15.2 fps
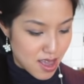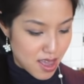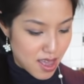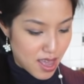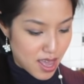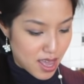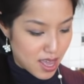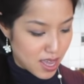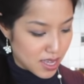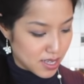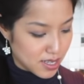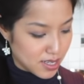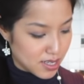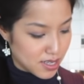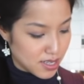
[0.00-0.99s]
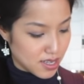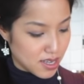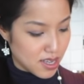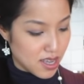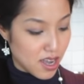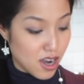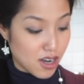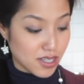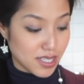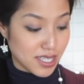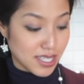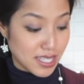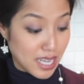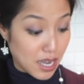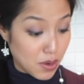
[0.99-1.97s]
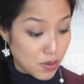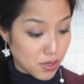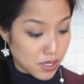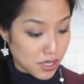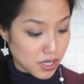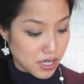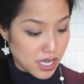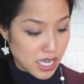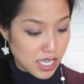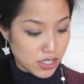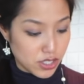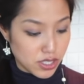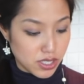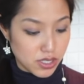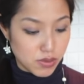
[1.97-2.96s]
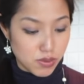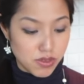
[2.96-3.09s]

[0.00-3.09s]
And our sour agent,